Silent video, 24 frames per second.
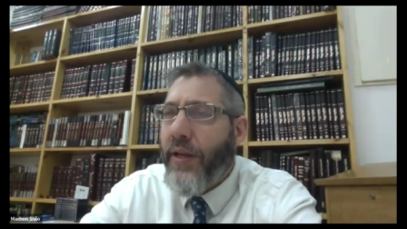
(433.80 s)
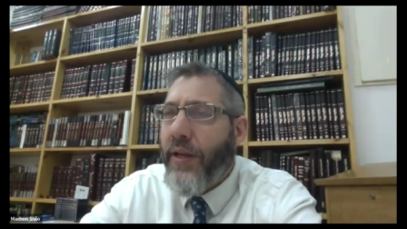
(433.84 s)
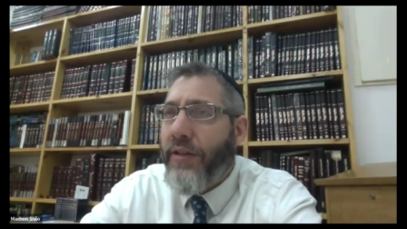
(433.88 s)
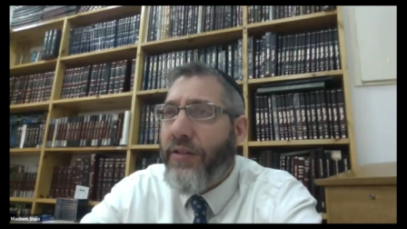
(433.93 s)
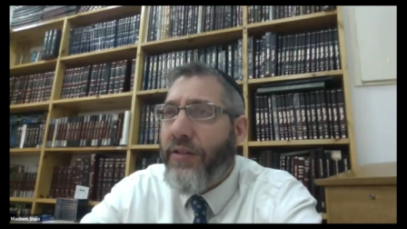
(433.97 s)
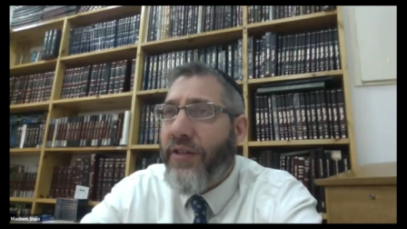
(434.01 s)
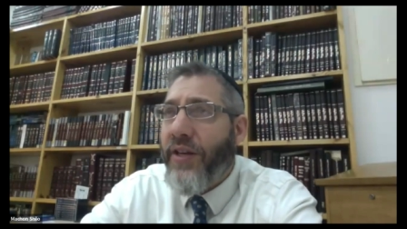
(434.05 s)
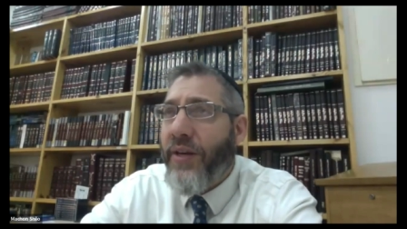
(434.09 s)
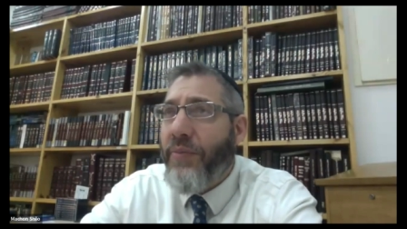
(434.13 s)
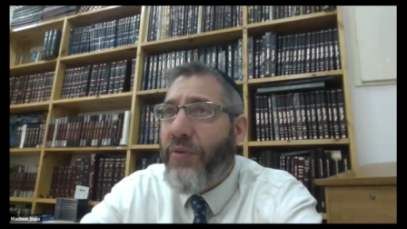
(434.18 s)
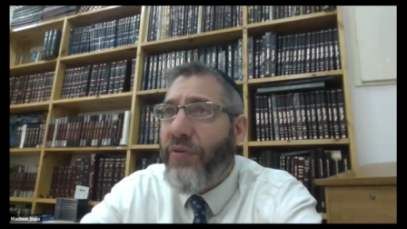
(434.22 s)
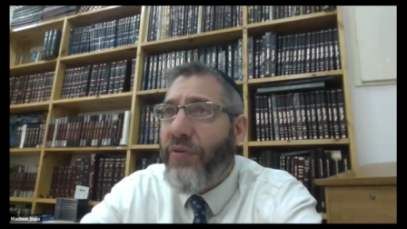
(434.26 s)
it
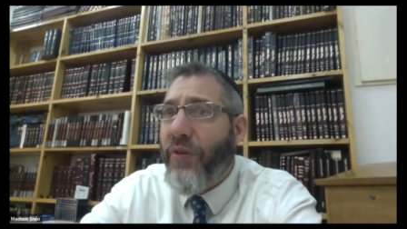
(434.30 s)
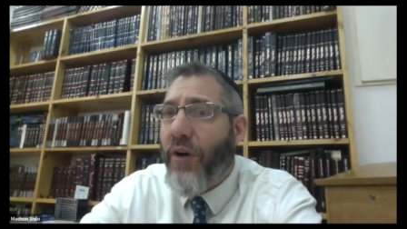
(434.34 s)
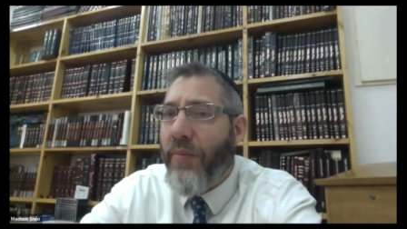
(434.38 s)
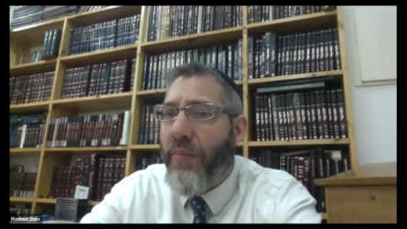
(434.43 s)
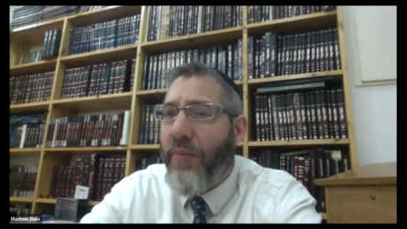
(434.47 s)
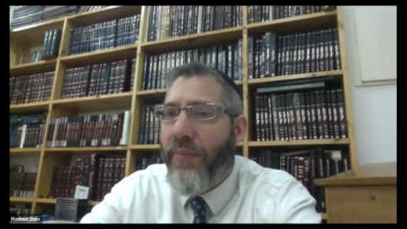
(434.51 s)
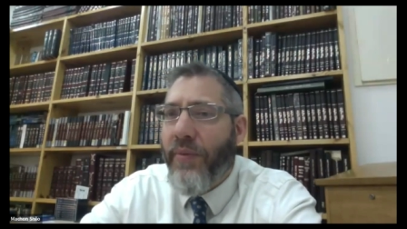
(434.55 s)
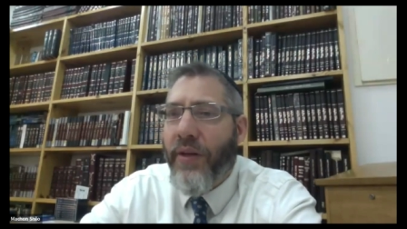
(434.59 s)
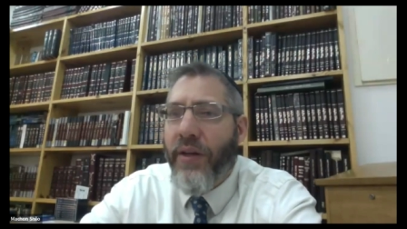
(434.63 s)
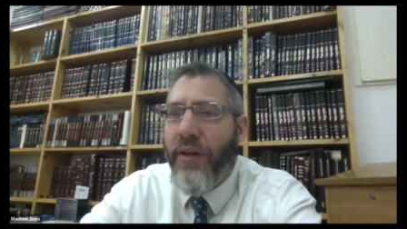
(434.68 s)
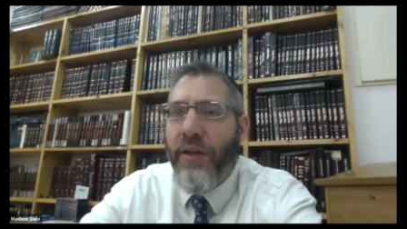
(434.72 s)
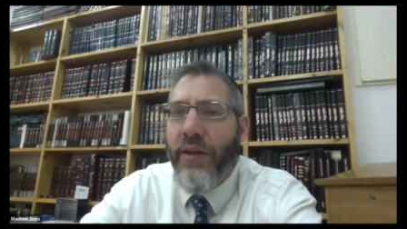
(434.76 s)
seems
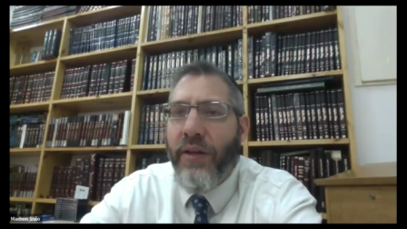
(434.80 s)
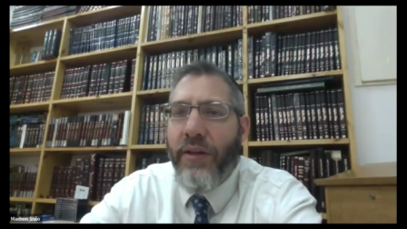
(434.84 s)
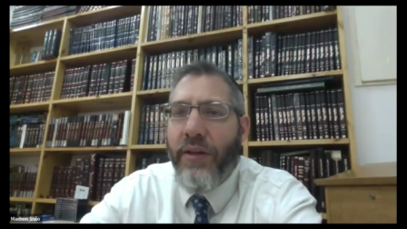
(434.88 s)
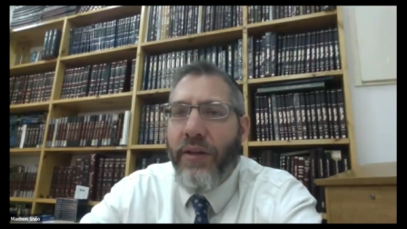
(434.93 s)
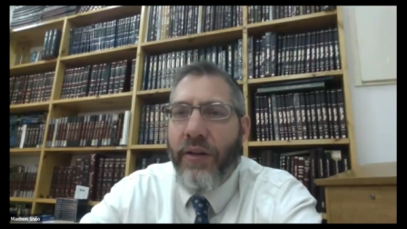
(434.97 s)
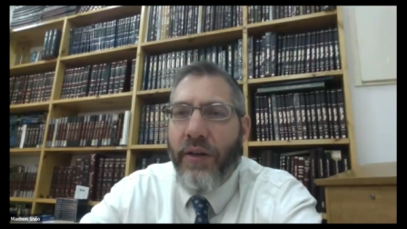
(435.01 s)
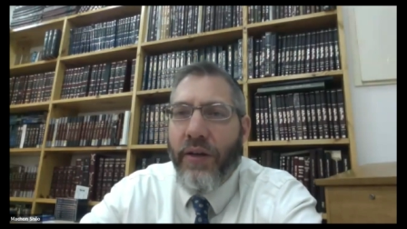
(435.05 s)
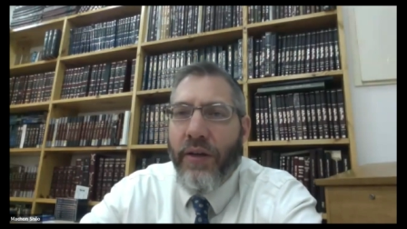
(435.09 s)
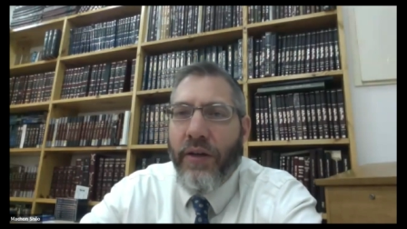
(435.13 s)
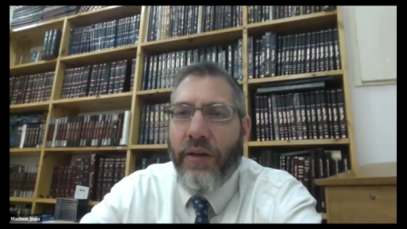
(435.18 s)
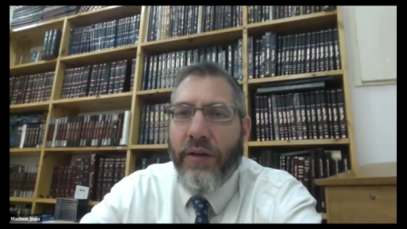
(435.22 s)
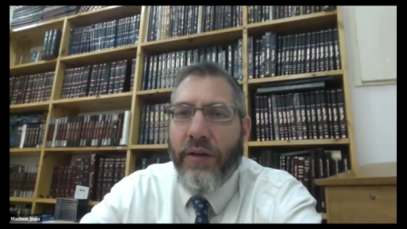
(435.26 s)
from
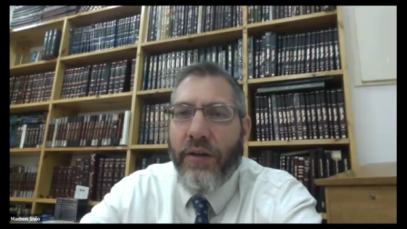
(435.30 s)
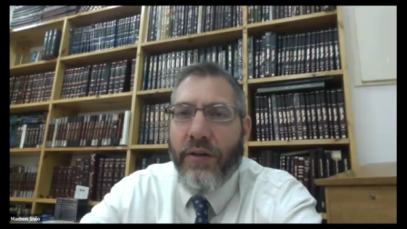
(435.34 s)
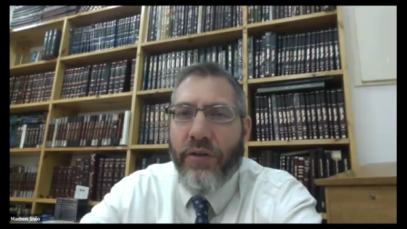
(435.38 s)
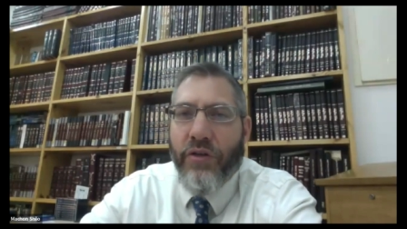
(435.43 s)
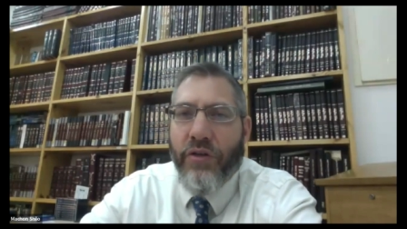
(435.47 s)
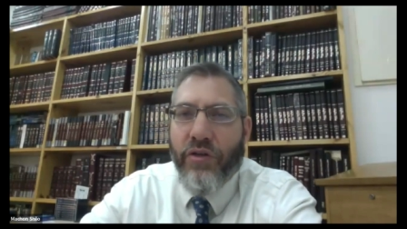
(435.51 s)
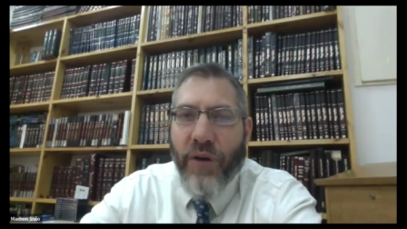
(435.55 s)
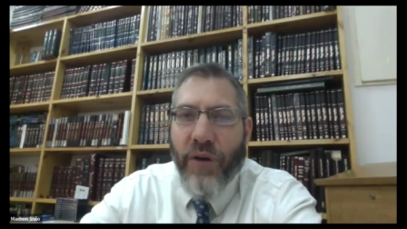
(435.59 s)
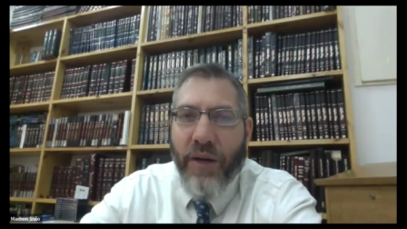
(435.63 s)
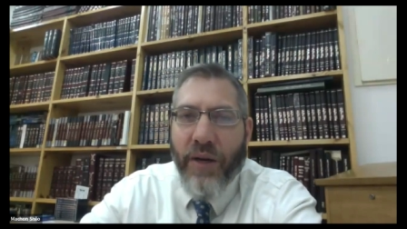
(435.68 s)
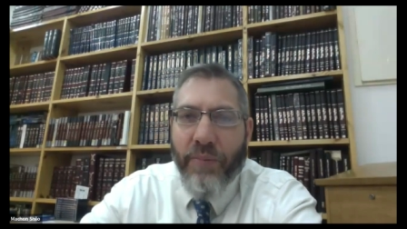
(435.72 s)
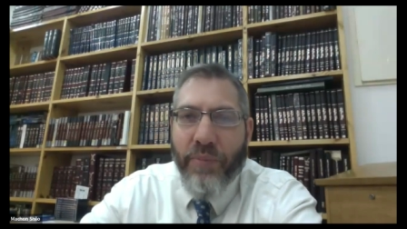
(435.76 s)
the
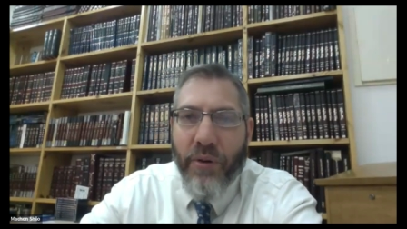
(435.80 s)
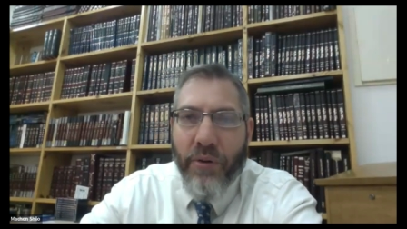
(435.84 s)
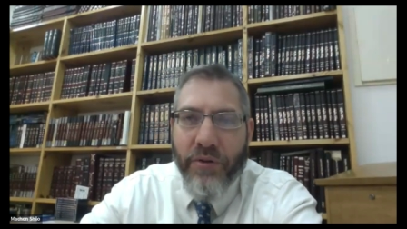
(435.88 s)
straight